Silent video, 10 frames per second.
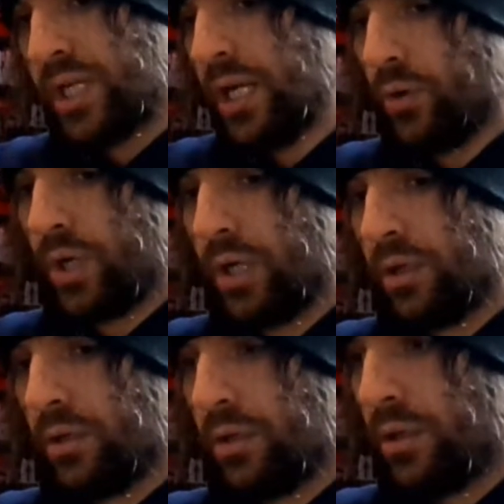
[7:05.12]
killed her.
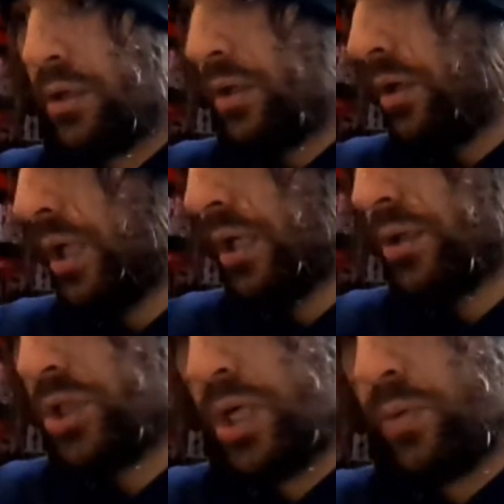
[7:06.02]
Yeah,
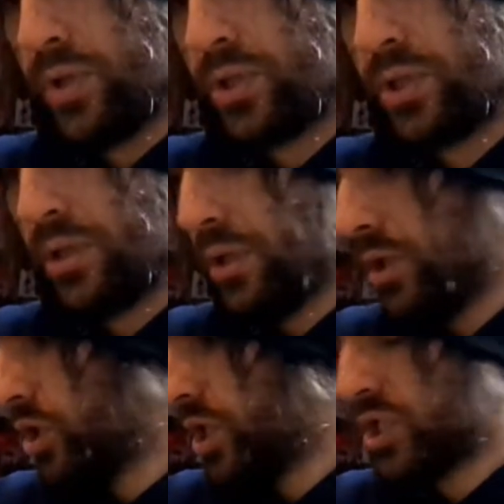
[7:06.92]

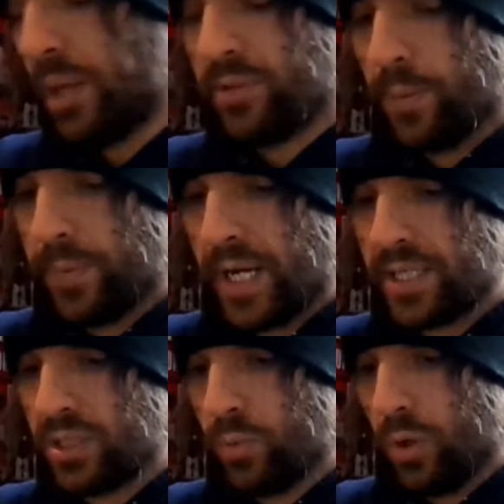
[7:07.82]
she slumped up
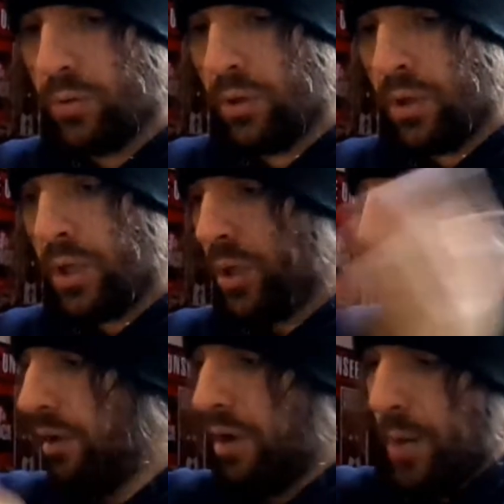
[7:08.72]
against the wall,
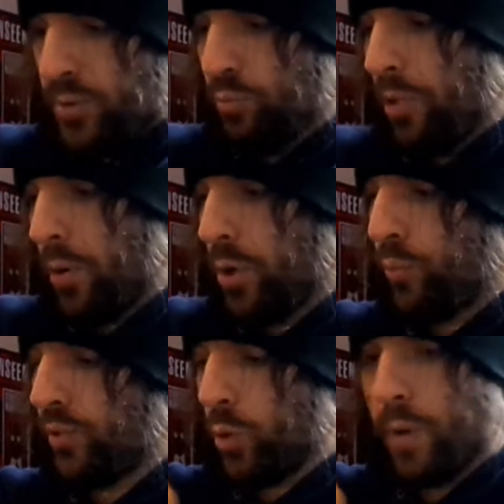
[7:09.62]
her arms broke,
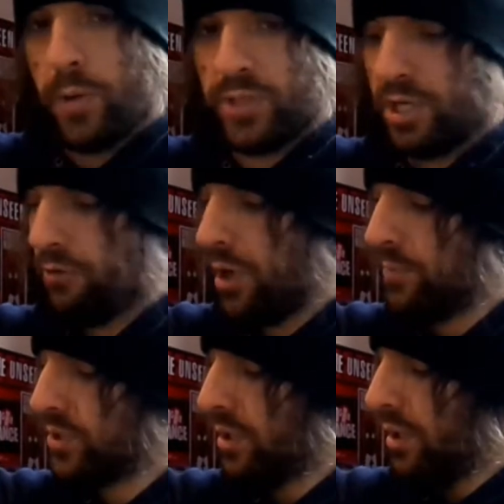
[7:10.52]
brittle bones in her
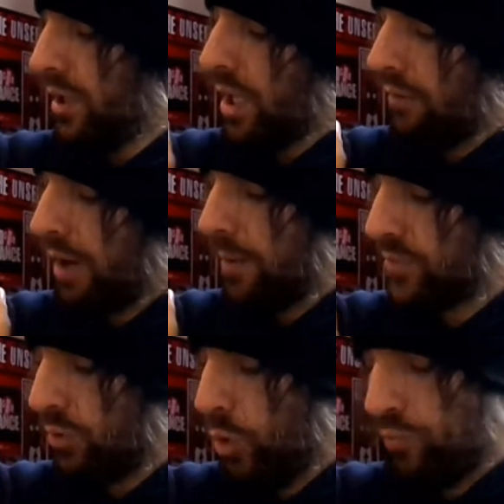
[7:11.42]

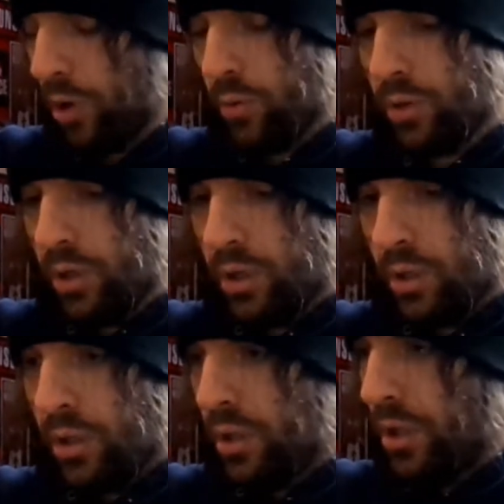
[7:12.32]
arms all broke,
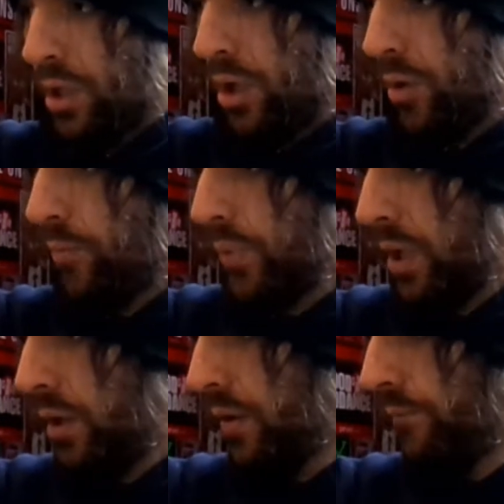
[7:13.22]
but